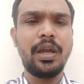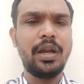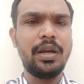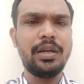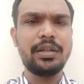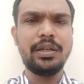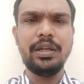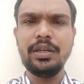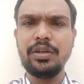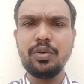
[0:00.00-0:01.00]
And
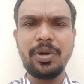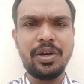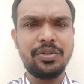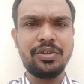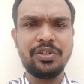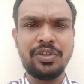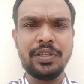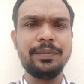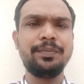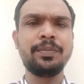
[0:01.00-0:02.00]
in tomorrow's
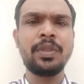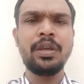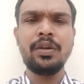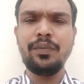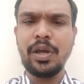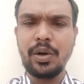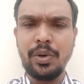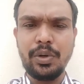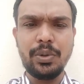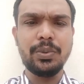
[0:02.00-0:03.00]
session we are
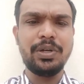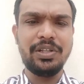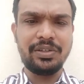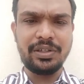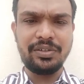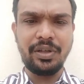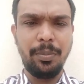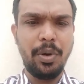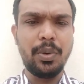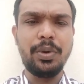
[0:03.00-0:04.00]
going to discuss
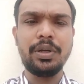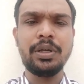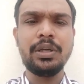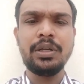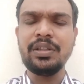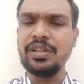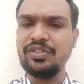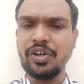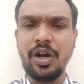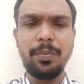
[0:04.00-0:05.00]
about the
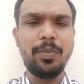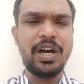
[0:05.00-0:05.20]
job